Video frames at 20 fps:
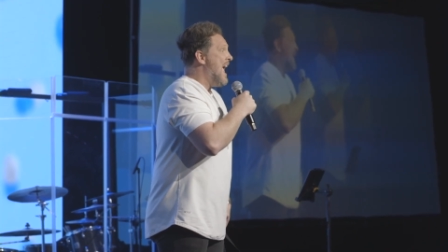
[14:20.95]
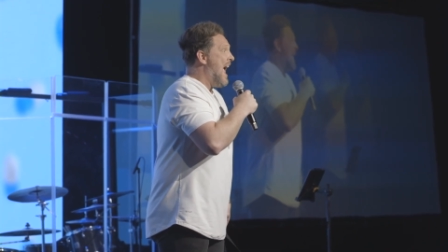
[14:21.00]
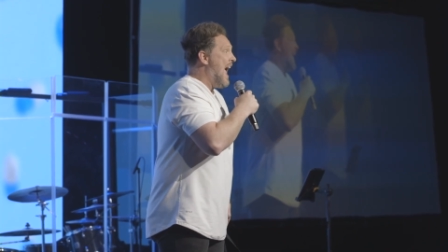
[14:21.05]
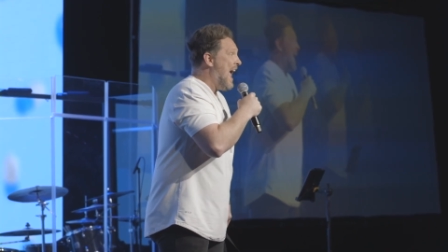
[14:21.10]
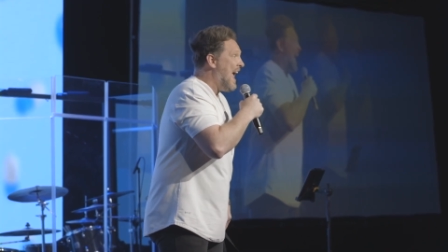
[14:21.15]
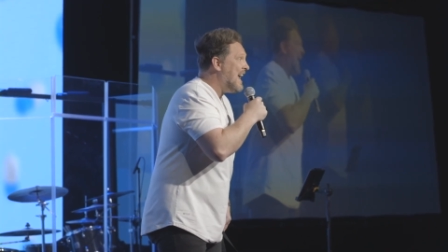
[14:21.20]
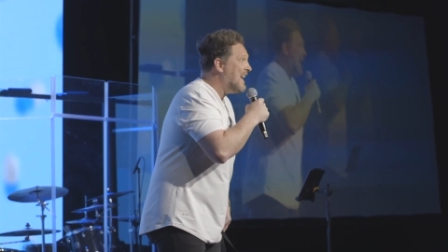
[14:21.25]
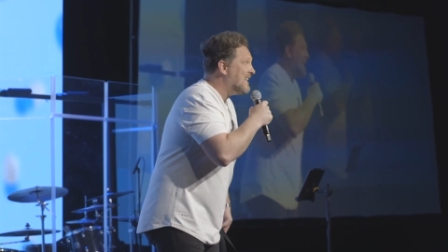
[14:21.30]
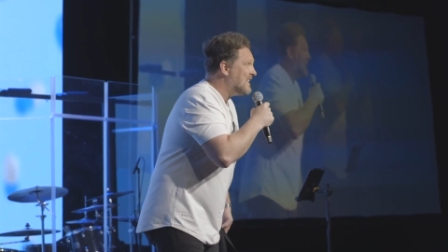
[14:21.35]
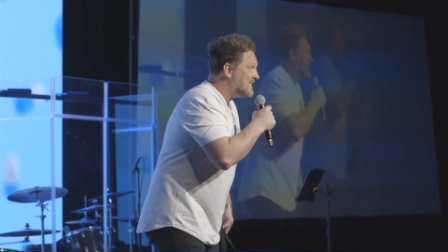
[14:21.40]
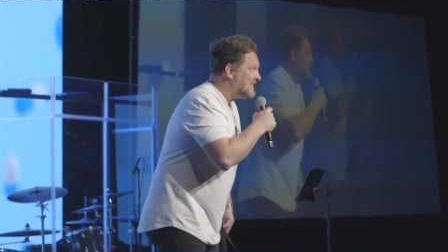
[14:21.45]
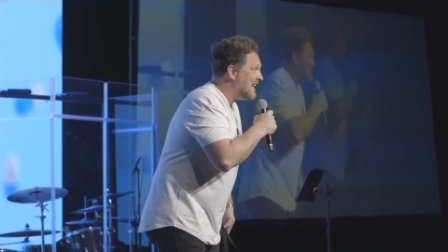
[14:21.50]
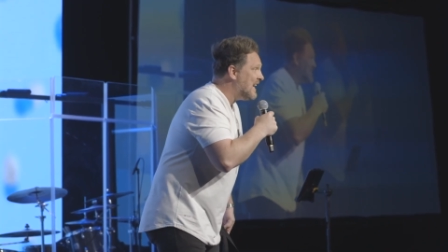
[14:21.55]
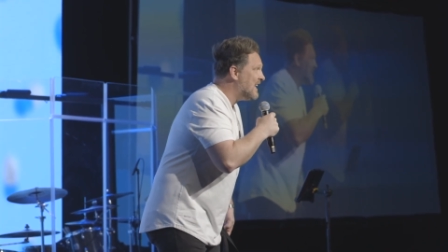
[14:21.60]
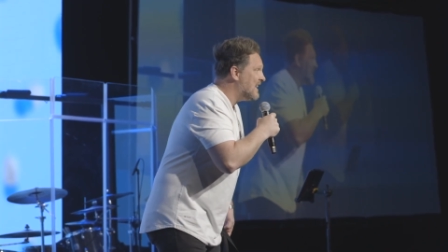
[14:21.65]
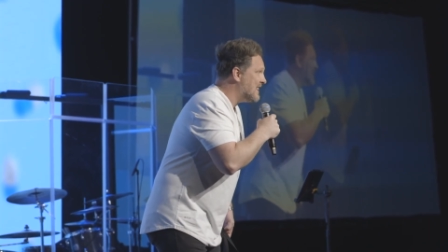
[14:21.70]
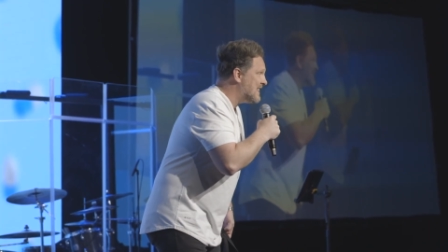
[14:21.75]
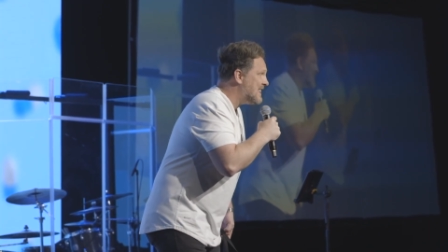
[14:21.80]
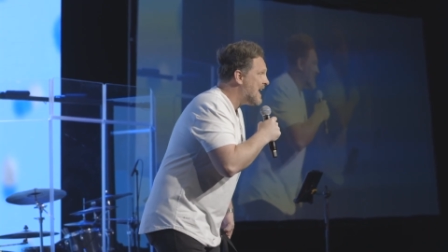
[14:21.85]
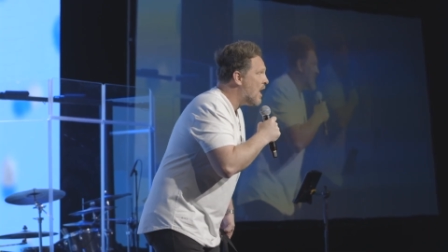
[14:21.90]

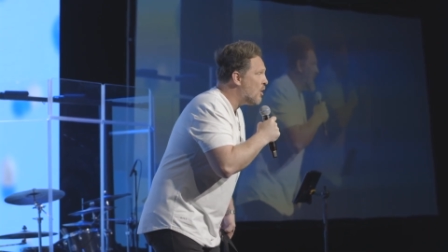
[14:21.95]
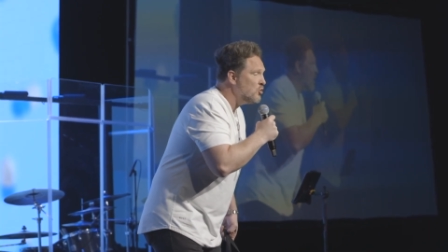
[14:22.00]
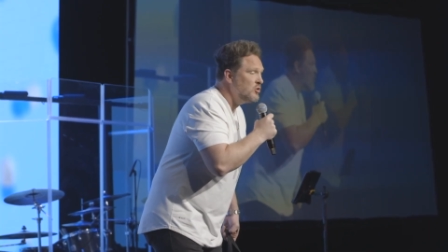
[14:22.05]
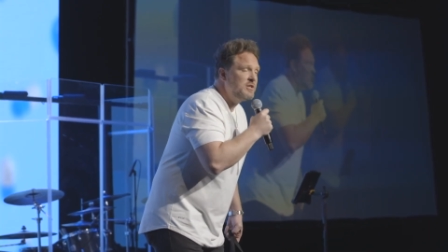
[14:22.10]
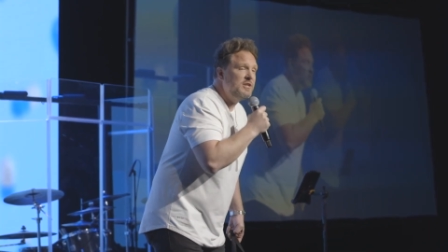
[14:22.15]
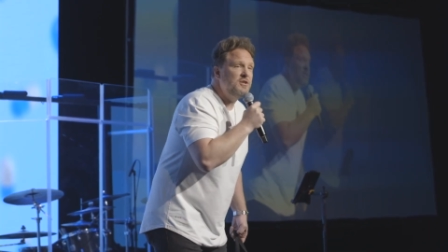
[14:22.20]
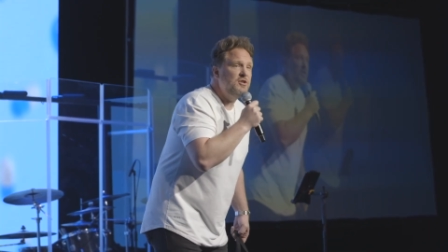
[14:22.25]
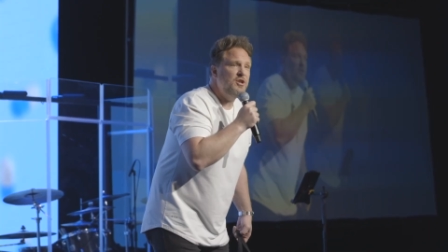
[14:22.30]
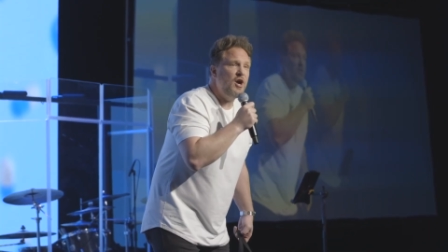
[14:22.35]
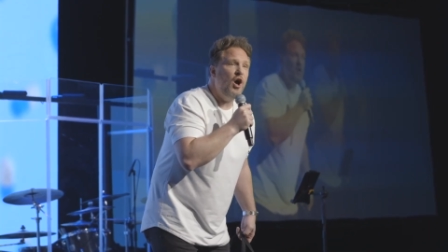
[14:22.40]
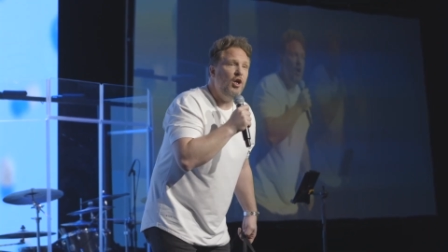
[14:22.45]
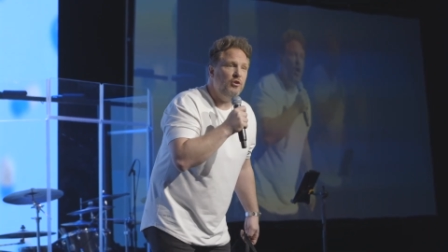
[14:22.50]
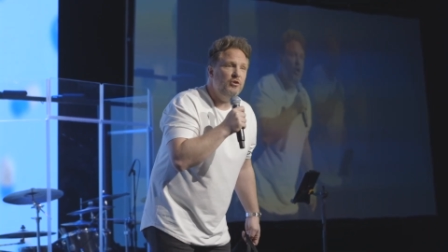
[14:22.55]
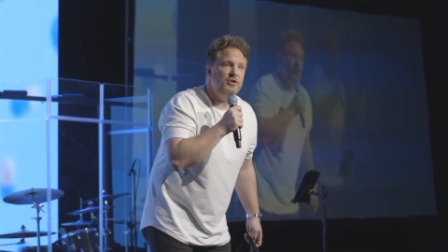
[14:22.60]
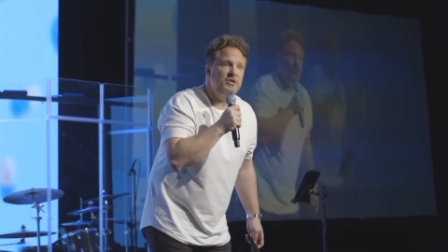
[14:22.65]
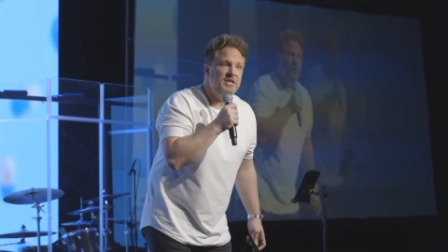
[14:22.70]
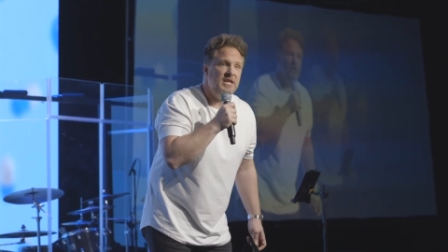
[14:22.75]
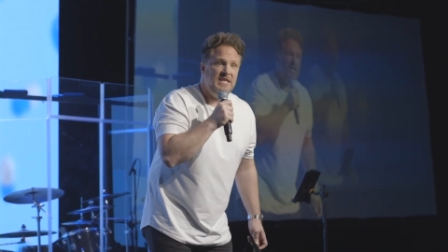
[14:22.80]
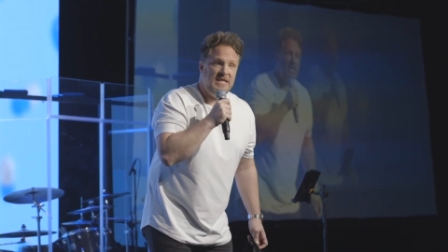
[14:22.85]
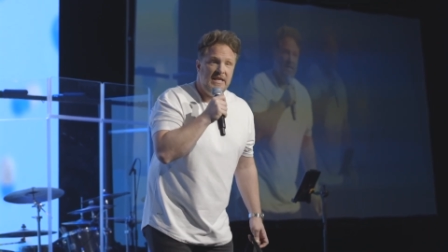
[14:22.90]

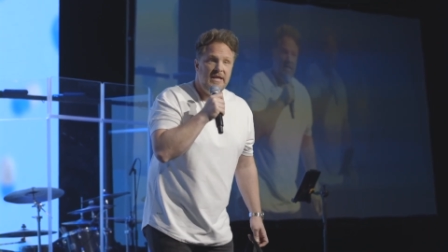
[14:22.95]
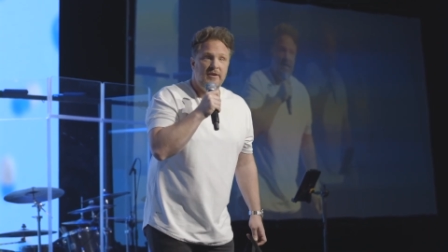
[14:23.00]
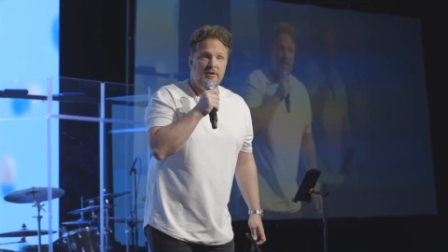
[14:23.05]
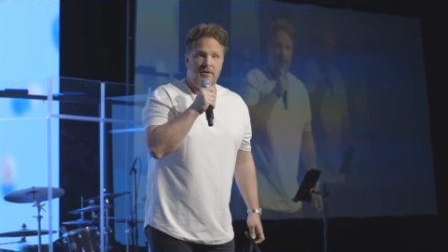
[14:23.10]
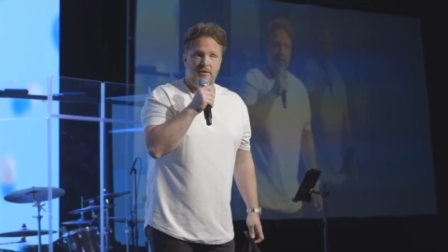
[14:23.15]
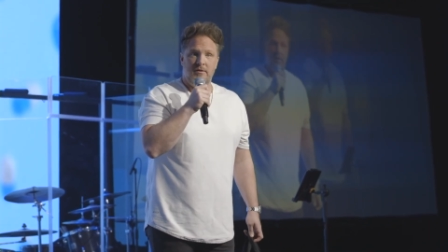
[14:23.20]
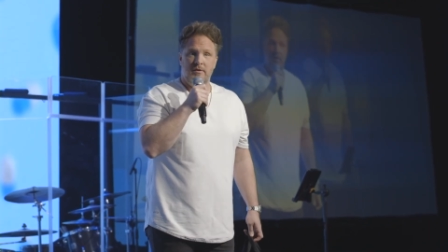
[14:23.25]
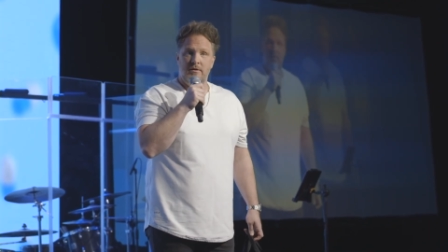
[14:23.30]
$18,000 a year